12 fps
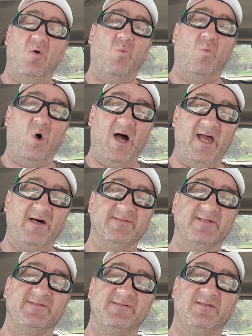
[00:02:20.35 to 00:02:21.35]

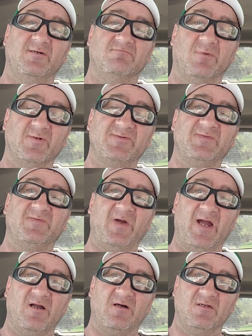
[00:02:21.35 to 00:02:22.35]
wildest, most
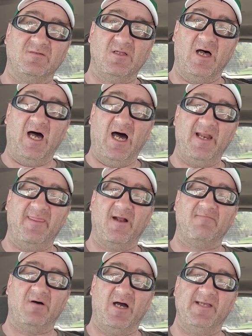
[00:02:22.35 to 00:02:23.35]
feral, out of
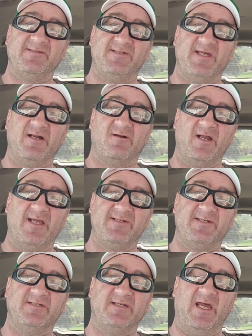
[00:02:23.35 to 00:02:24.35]
their minds
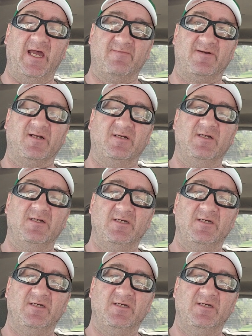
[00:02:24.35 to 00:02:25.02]
generation ever.